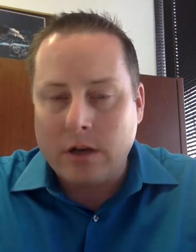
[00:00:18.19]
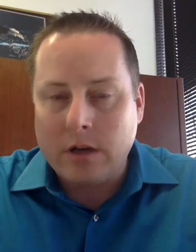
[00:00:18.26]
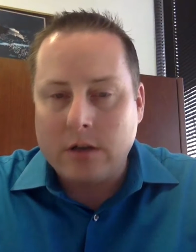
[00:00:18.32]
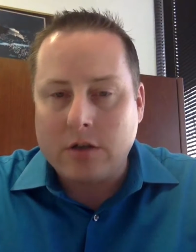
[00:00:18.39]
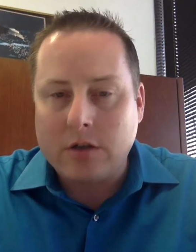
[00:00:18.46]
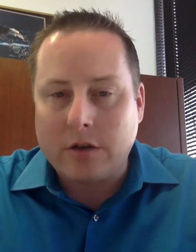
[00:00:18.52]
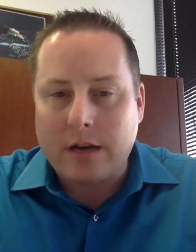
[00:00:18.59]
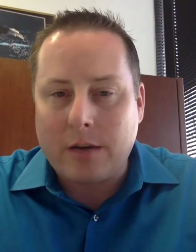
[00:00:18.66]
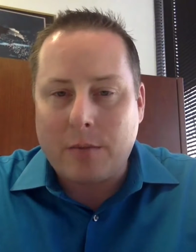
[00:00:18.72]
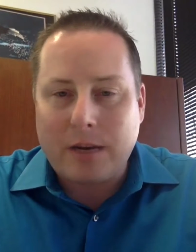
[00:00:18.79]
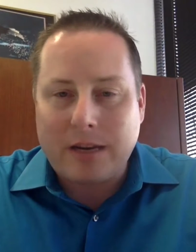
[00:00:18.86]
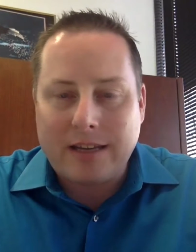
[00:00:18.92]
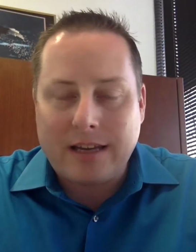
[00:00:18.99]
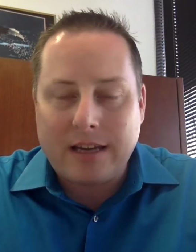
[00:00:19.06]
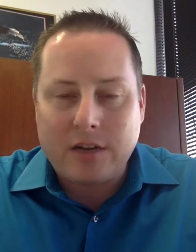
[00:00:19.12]
So you got to
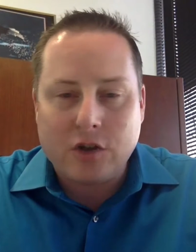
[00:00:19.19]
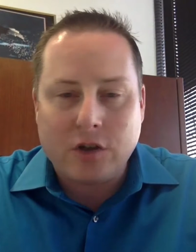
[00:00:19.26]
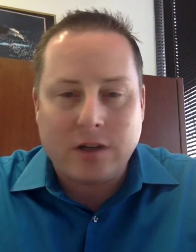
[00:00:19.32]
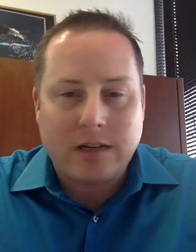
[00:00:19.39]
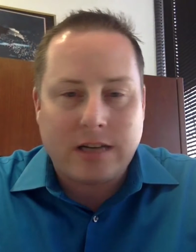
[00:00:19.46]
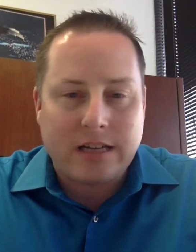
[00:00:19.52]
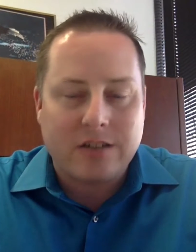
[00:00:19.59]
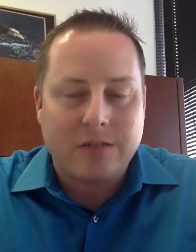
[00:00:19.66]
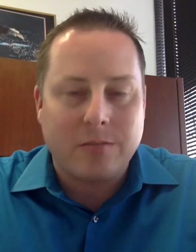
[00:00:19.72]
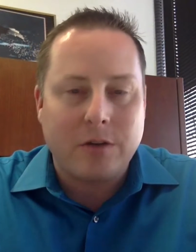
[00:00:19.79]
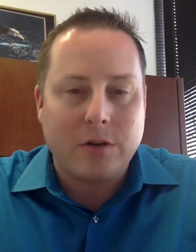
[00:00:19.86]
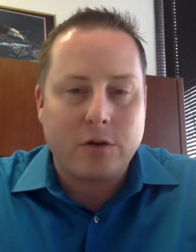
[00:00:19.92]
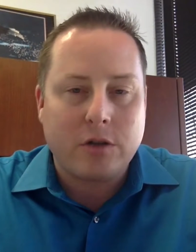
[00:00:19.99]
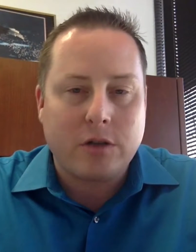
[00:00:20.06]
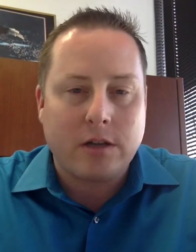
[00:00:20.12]
pay attention, take some
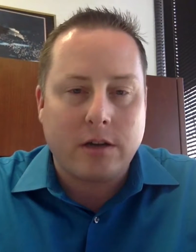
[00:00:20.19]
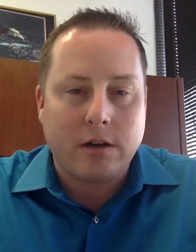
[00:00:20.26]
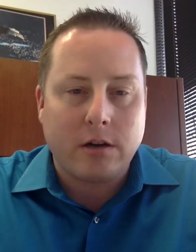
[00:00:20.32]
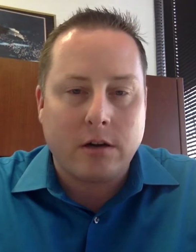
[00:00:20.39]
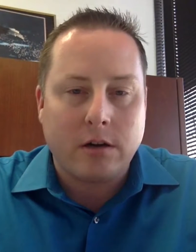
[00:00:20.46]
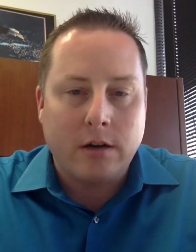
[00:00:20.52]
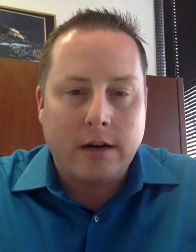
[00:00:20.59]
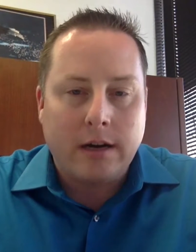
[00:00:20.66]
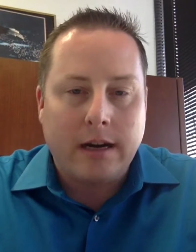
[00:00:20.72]
notes here,